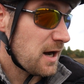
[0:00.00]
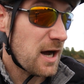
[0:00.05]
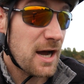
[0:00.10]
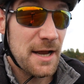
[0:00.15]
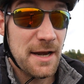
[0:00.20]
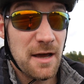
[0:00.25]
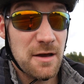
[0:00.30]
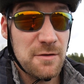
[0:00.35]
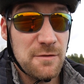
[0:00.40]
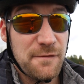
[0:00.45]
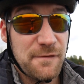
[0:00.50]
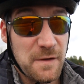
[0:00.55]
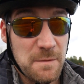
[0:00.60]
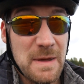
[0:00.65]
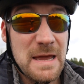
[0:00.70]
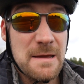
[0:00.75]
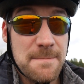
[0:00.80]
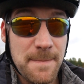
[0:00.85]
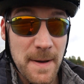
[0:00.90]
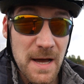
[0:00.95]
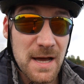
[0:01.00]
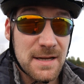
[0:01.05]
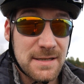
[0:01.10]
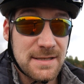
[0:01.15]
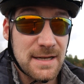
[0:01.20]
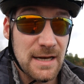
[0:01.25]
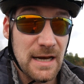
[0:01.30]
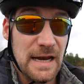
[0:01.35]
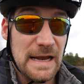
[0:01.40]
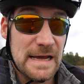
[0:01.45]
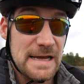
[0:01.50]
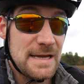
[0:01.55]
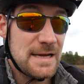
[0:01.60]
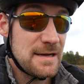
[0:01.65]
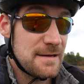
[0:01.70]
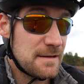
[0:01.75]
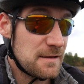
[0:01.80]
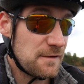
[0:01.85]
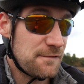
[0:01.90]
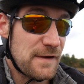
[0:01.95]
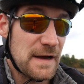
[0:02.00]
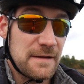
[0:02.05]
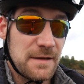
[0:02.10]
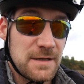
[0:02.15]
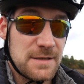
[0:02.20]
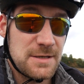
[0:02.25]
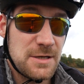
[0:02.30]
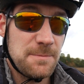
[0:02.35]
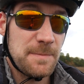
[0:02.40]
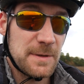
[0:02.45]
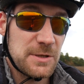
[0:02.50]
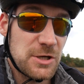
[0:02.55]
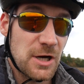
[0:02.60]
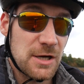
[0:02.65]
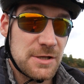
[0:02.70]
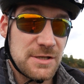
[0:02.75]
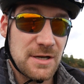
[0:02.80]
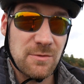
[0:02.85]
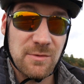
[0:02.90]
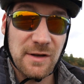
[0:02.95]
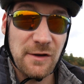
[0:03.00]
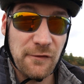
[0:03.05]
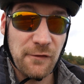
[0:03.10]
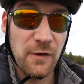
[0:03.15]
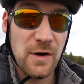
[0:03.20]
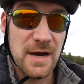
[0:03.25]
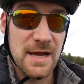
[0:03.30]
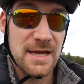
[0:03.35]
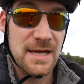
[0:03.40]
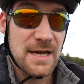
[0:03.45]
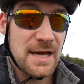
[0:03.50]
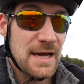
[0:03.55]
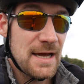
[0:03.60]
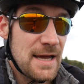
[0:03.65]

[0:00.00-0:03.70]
I know for me personally, the fact that supercharging was free